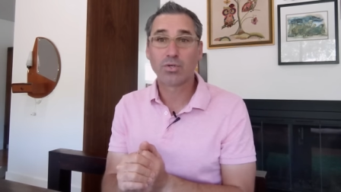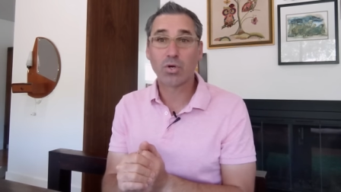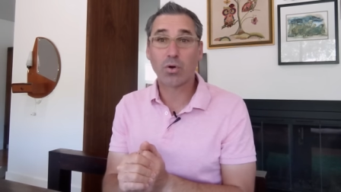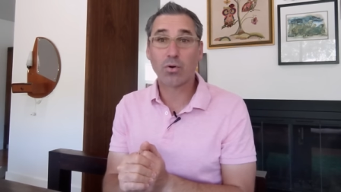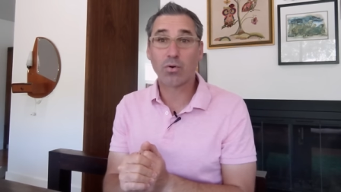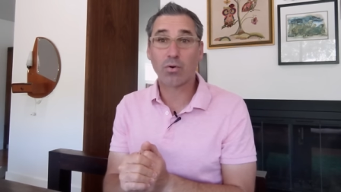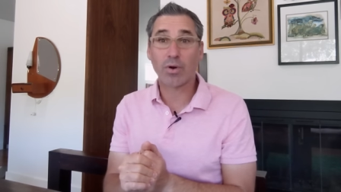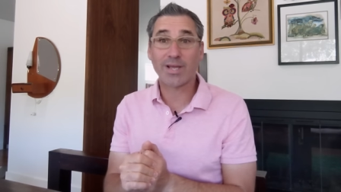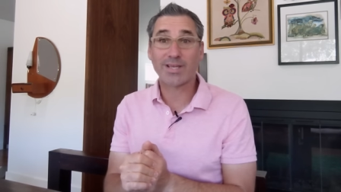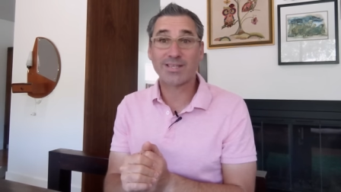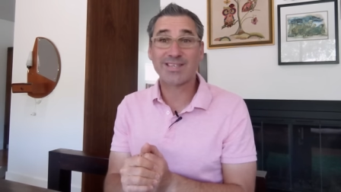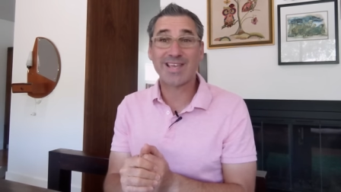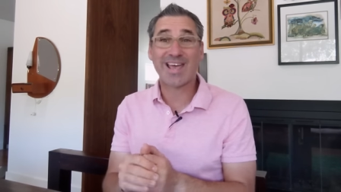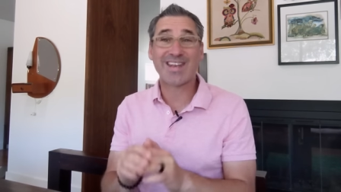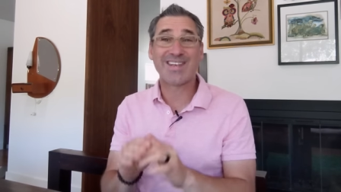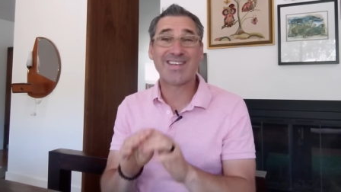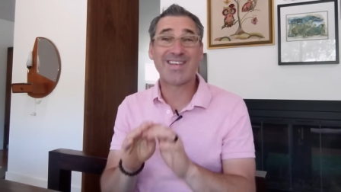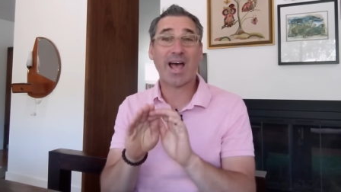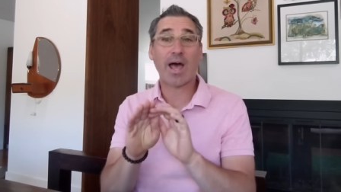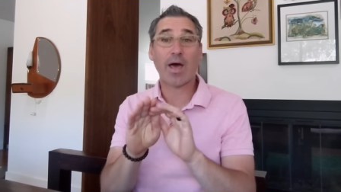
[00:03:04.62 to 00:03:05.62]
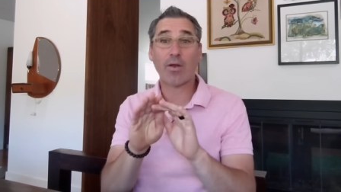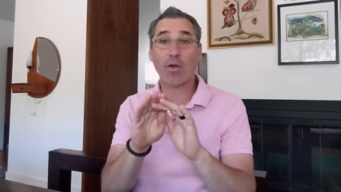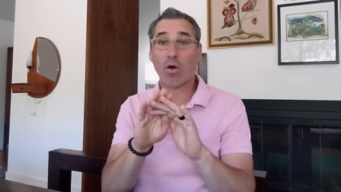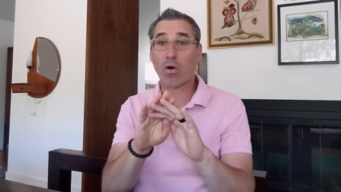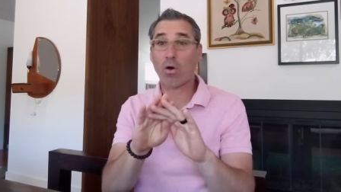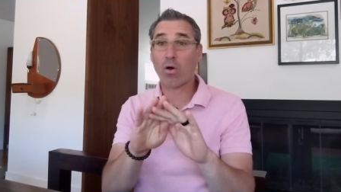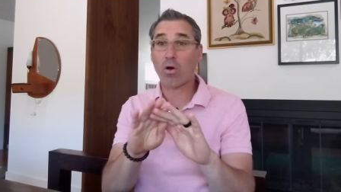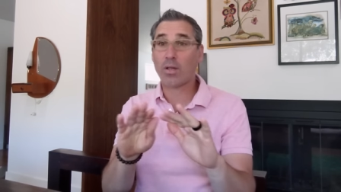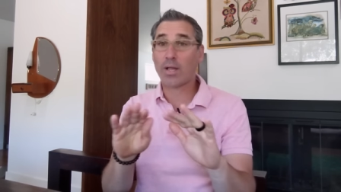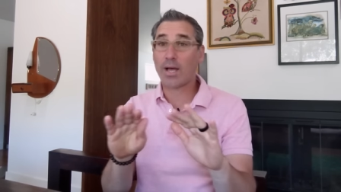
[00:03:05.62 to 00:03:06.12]
donor eggs. And not
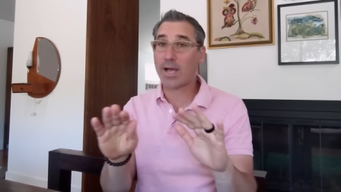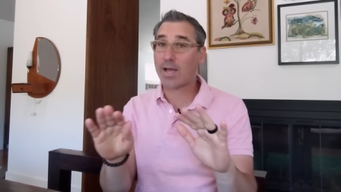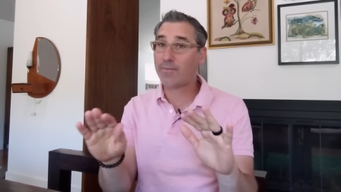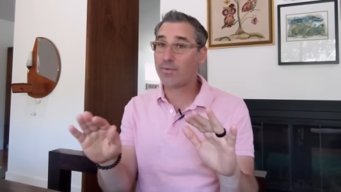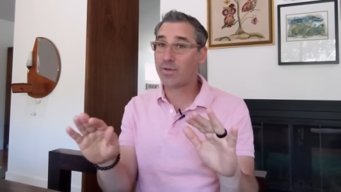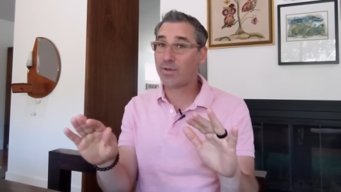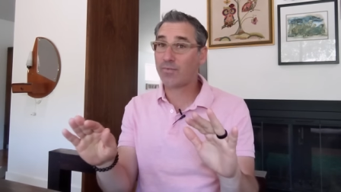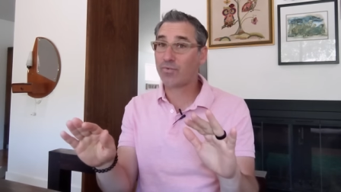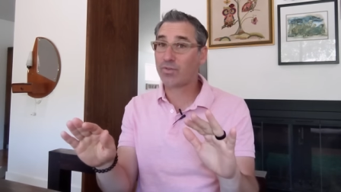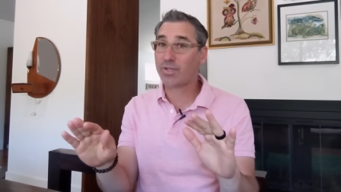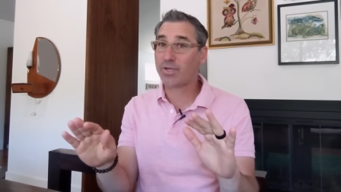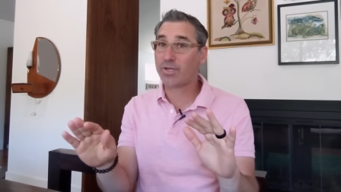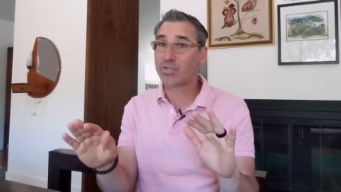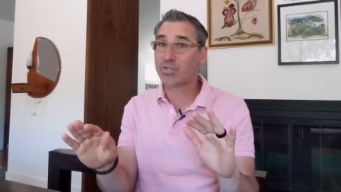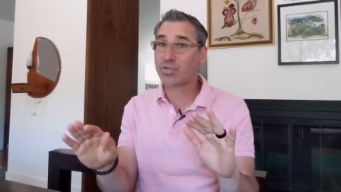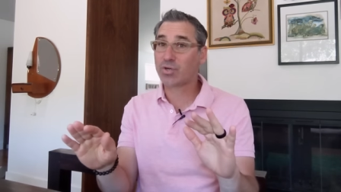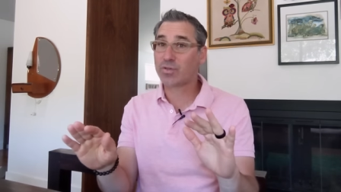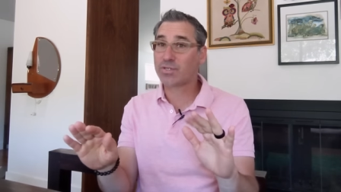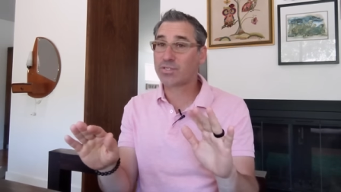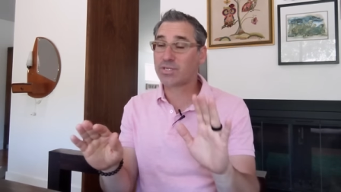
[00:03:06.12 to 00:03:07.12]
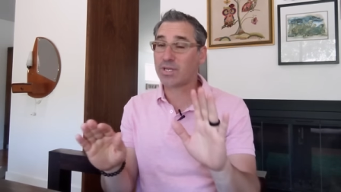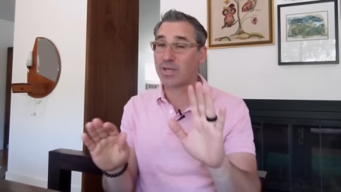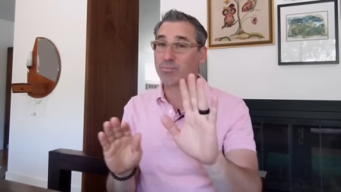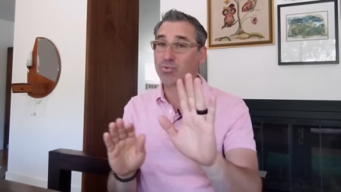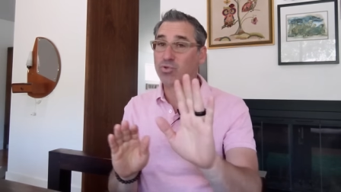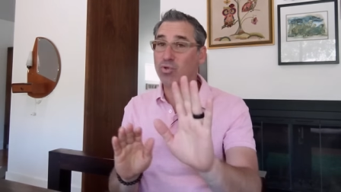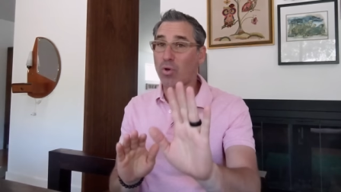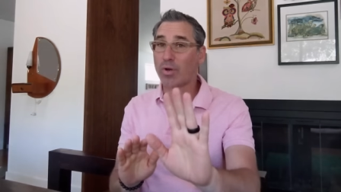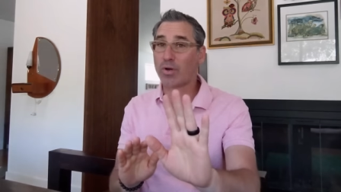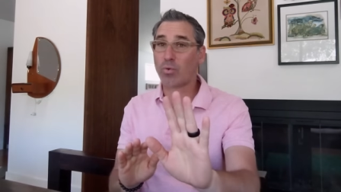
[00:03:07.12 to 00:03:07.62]
all IVF clinics are the same,
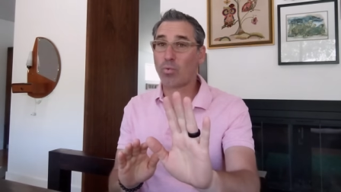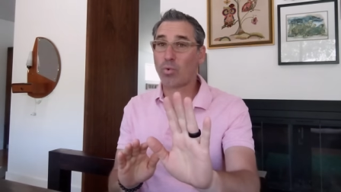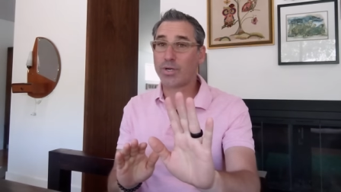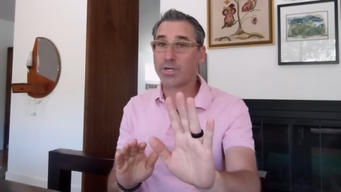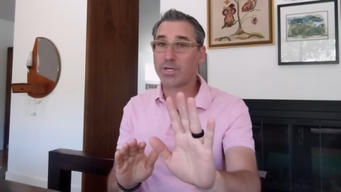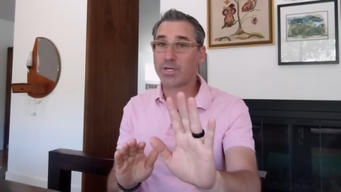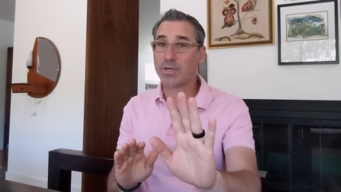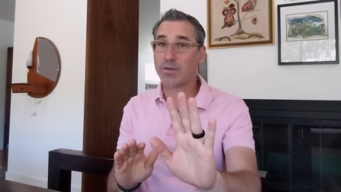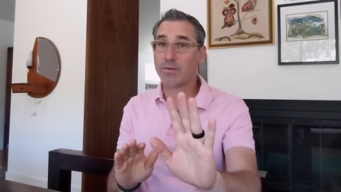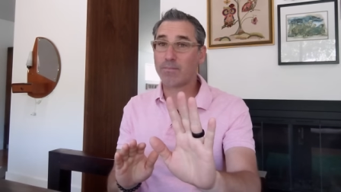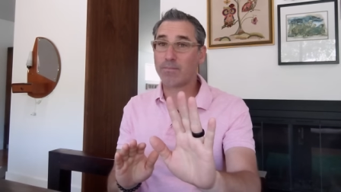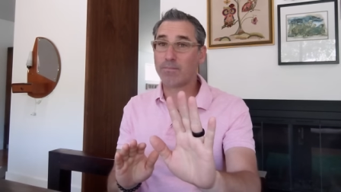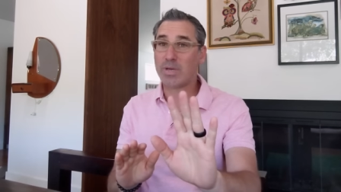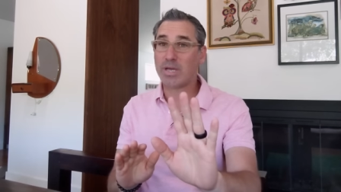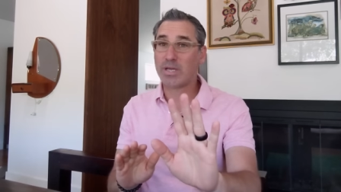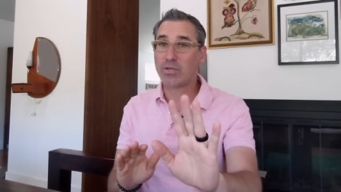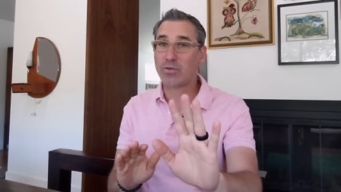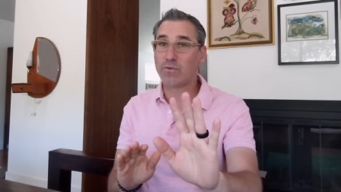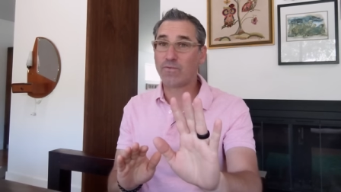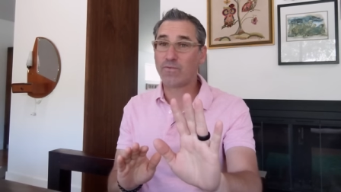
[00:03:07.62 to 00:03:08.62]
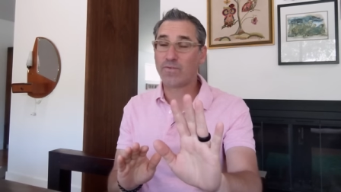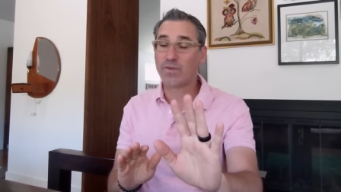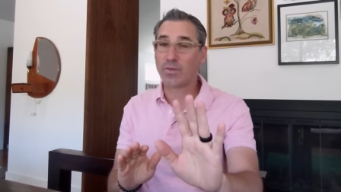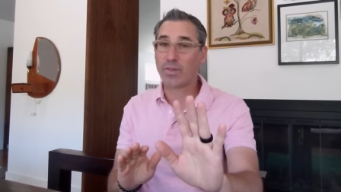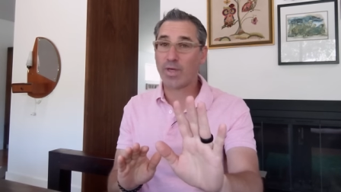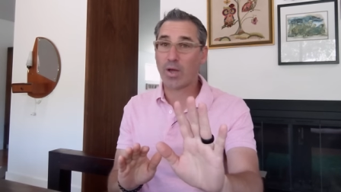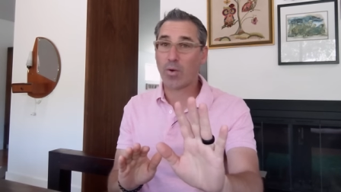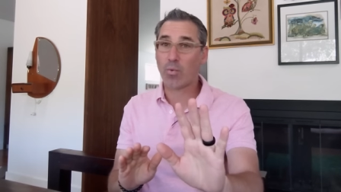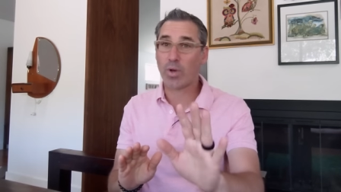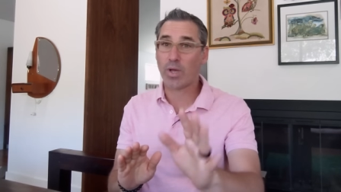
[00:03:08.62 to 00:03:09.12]
so I don't want to make you feel
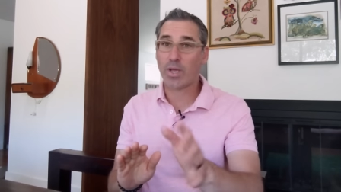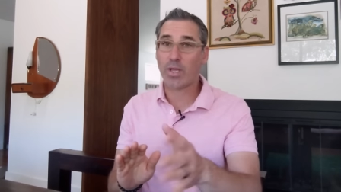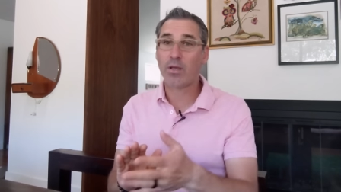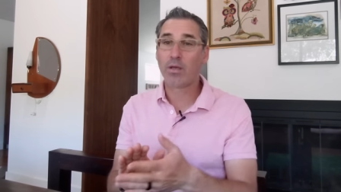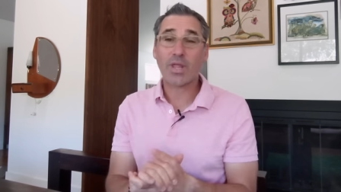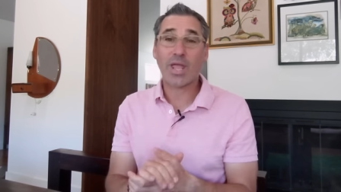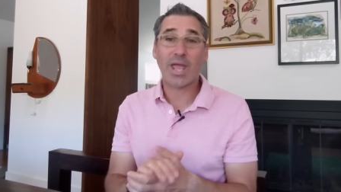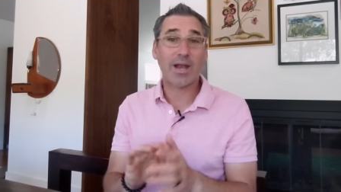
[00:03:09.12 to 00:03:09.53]
that way.